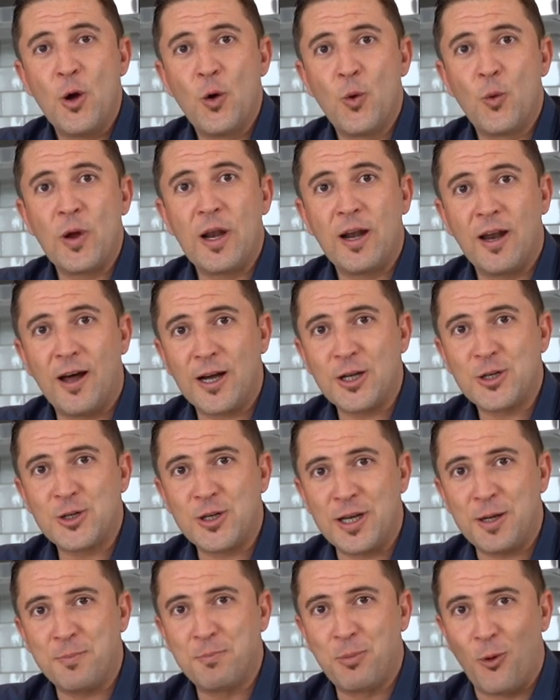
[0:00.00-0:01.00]
we like
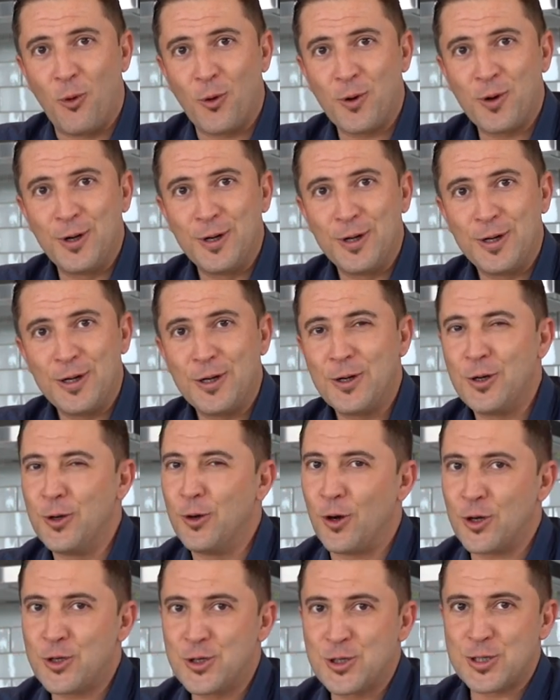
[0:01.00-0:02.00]
to eat pork
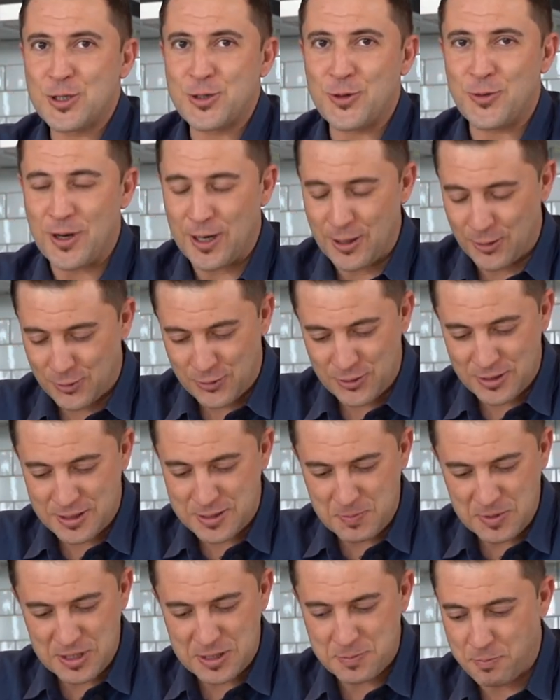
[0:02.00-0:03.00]
not just around
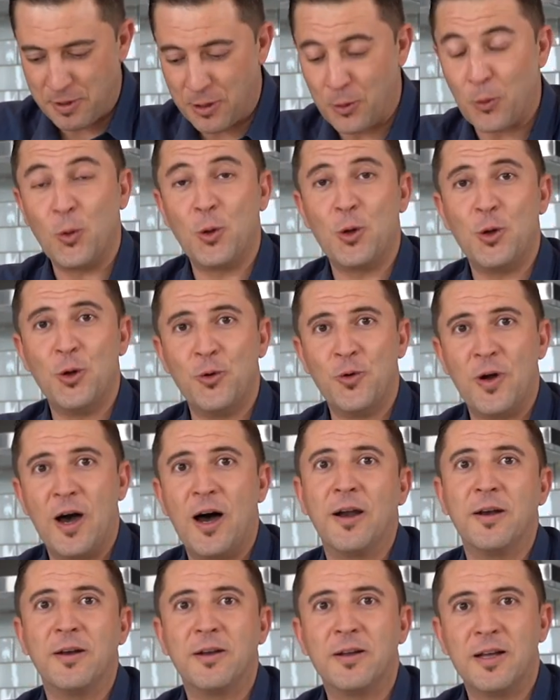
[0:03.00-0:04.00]
Christmas but all year
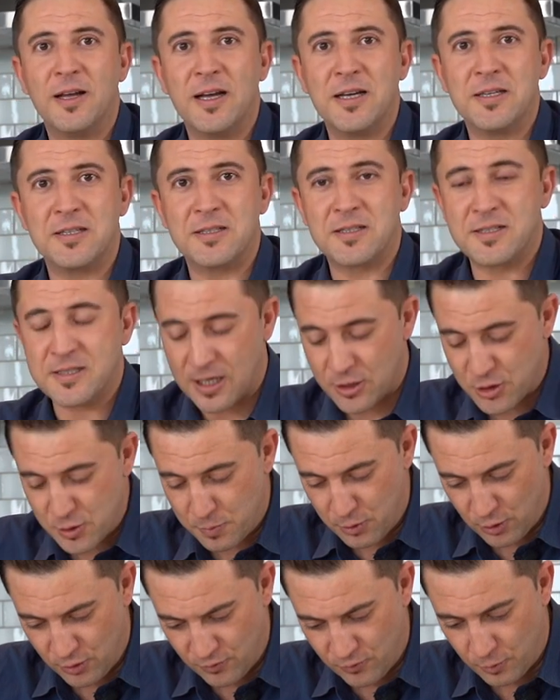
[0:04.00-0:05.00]
round, as it's such a
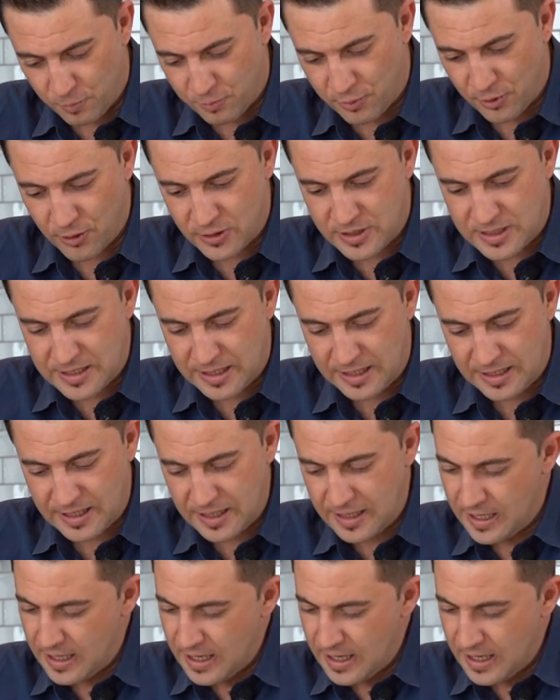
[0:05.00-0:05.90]
beautiful protein